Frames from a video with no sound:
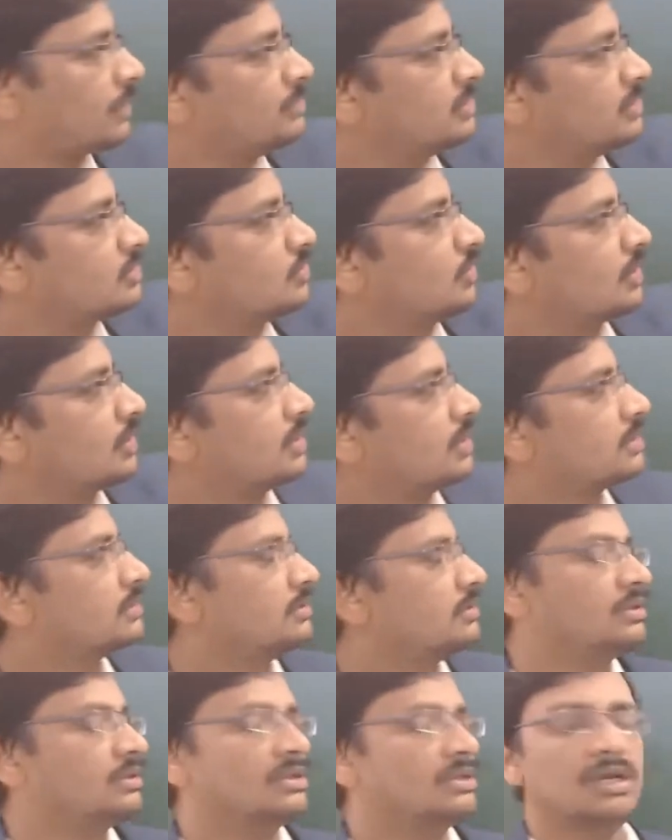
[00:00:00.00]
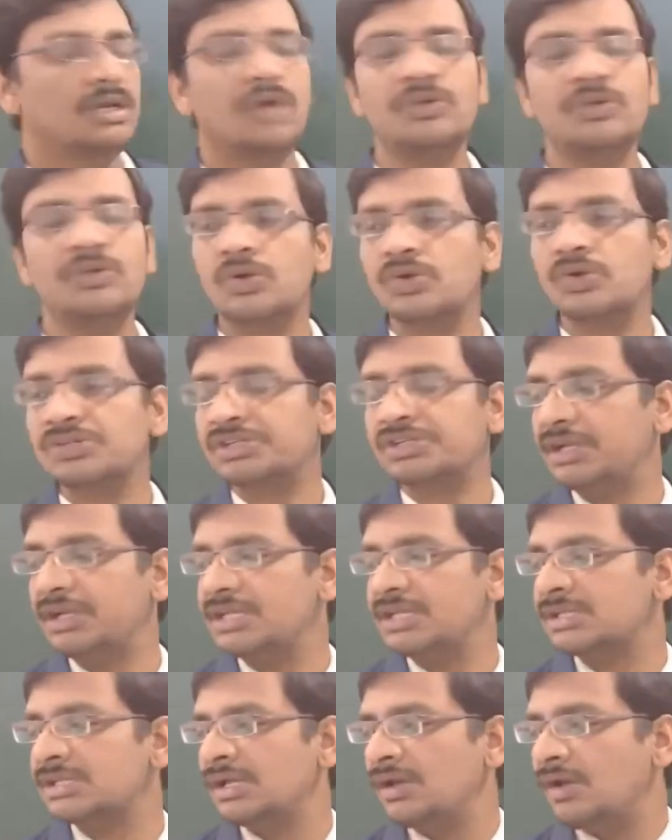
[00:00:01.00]
this location. Now the question
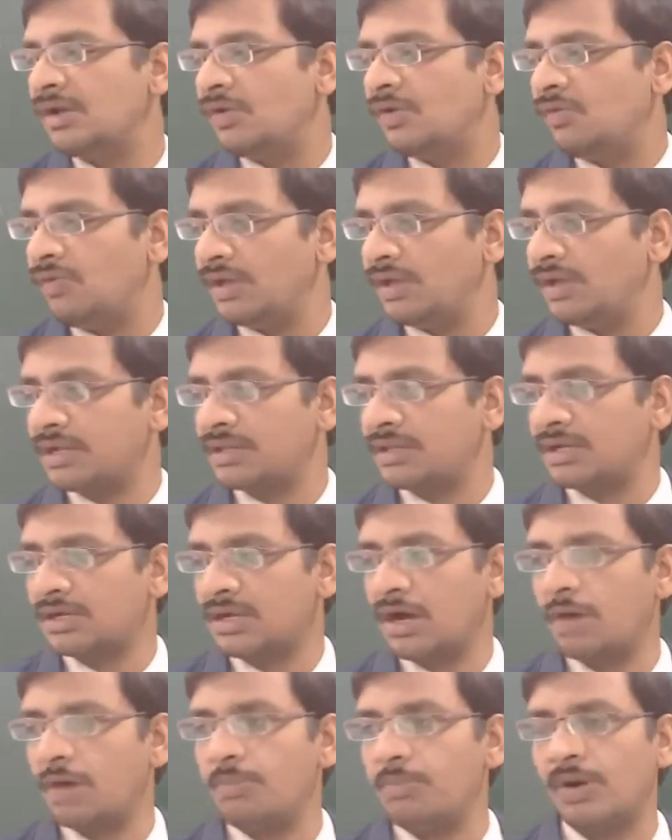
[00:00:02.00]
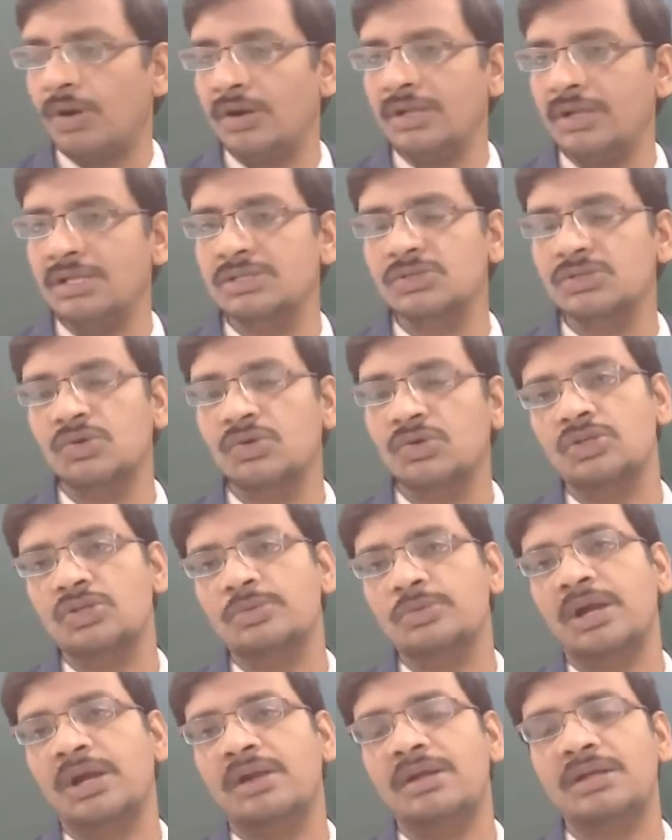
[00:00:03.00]
is whether the top body is going to
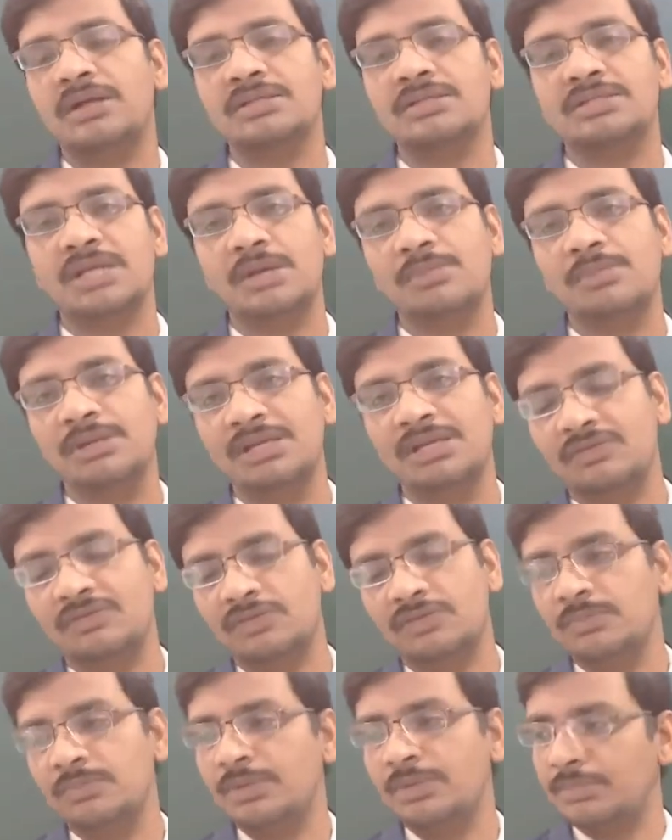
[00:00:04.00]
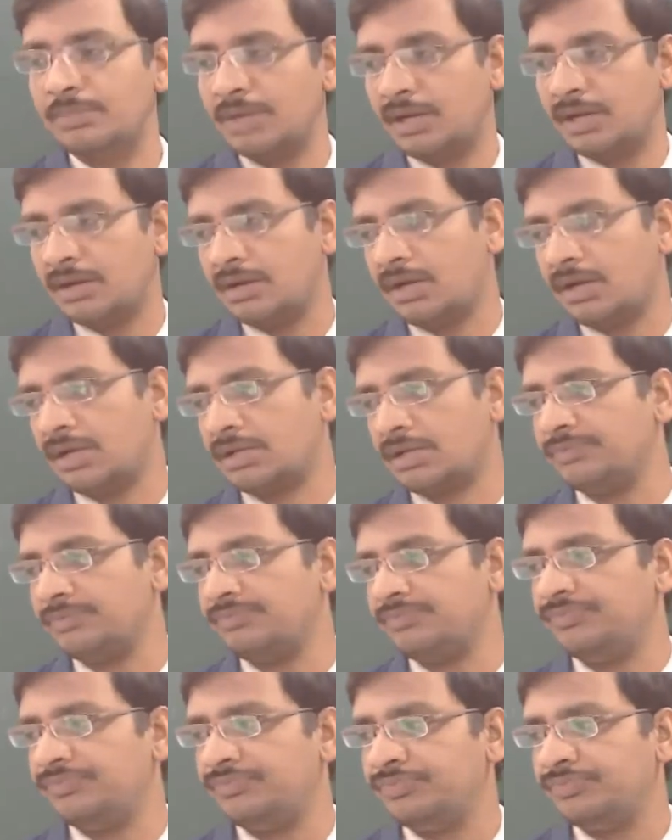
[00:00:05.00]
be under stable equilibrium or not.
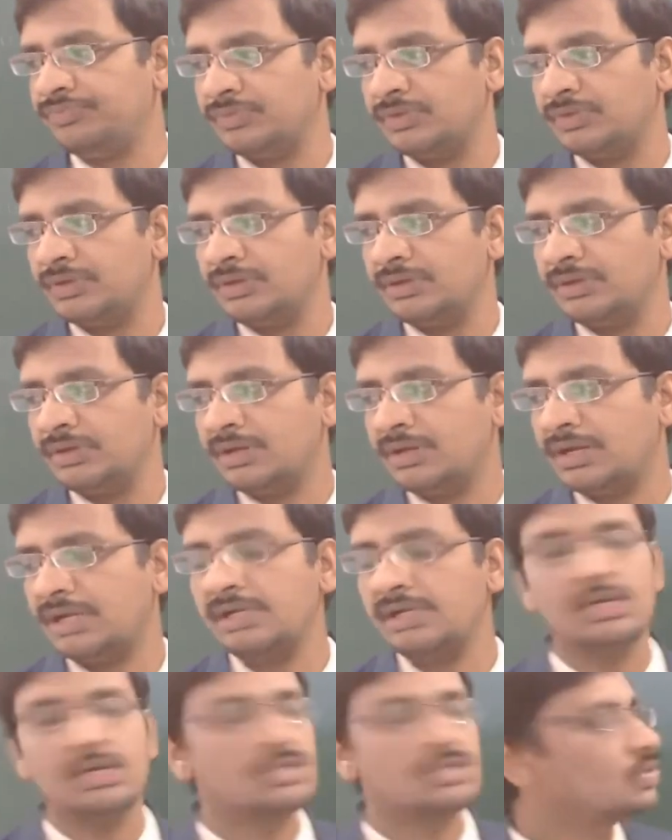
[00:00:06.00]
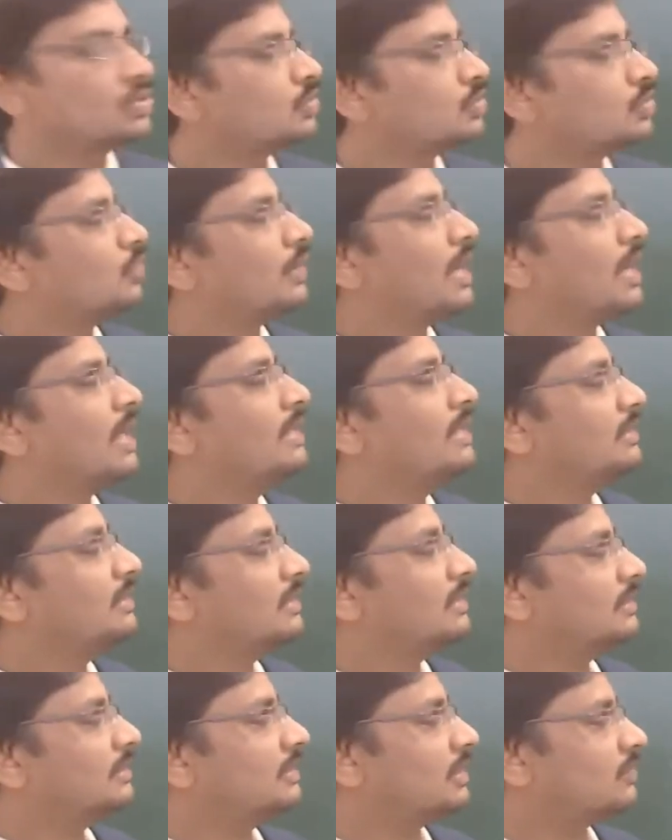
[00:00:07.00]
Right? So to
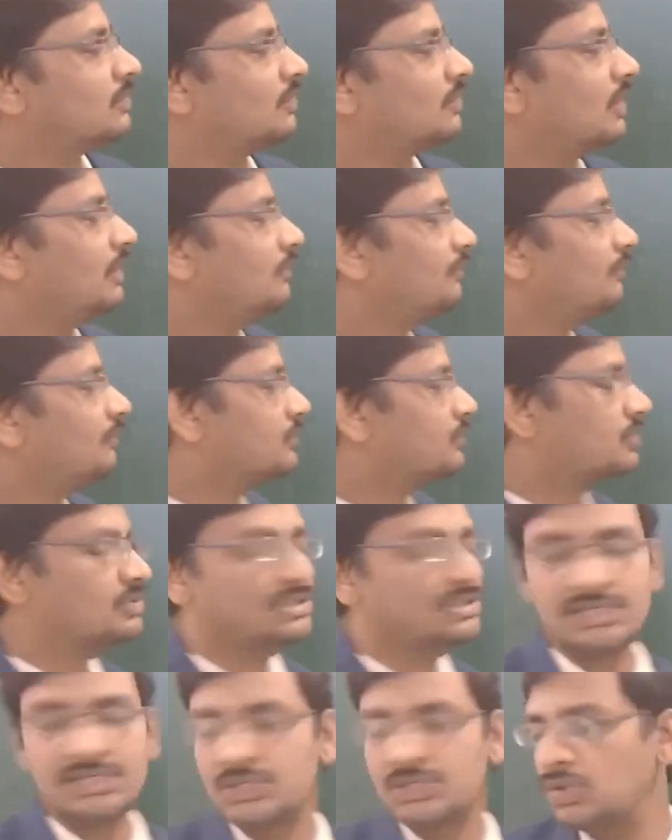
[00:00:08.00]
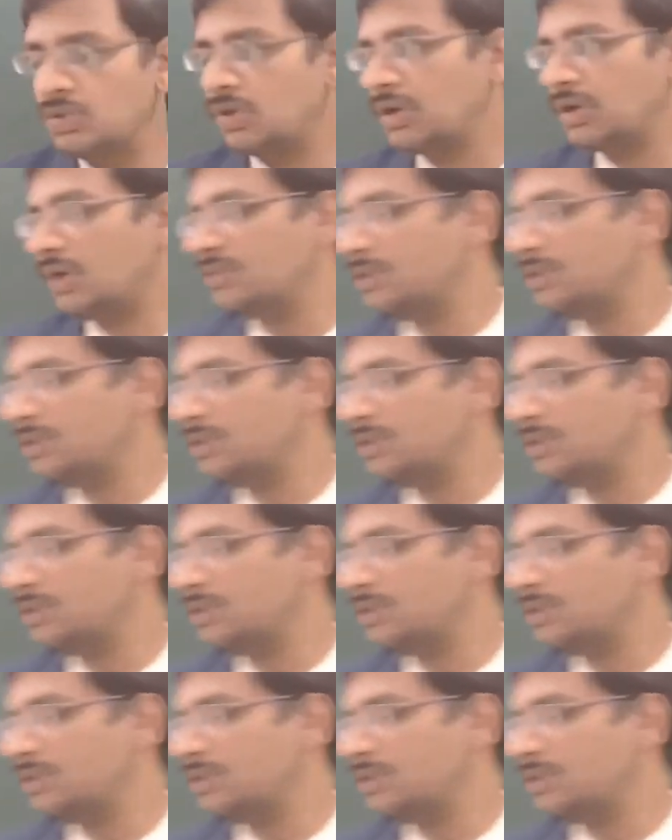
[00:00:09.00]
calculate that one, so just note down the